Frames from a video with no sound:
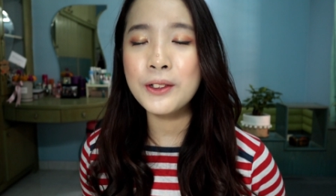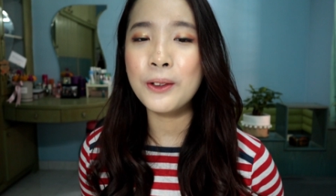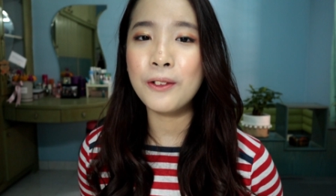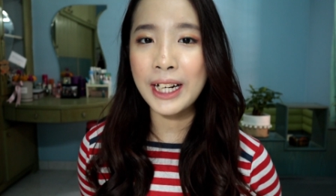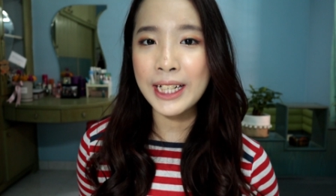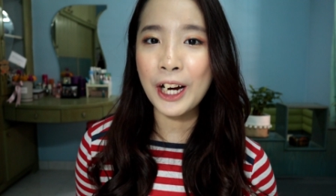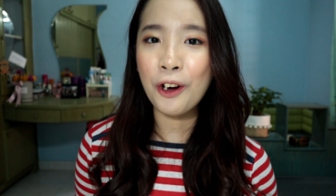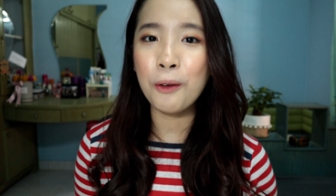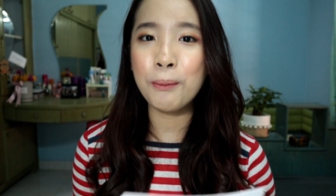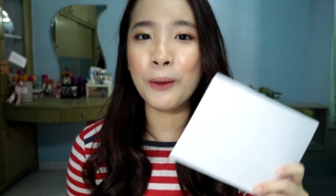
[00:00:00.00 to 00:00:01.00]
So right
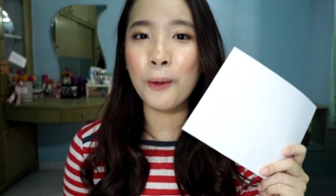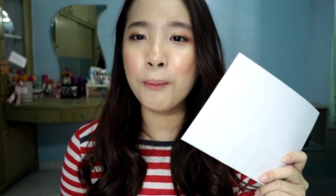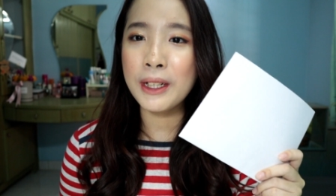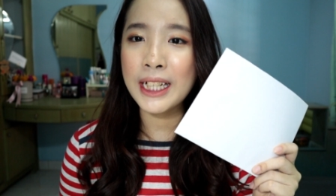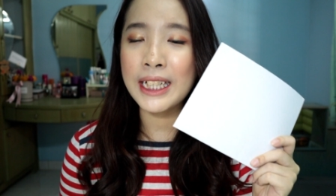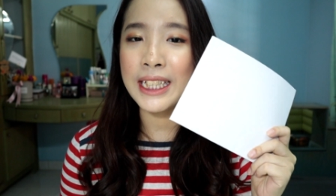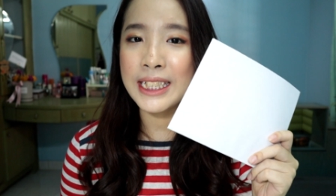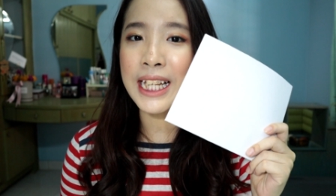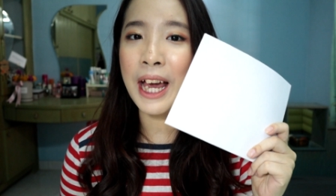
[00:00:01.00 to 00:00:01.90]
now, I'll be opening this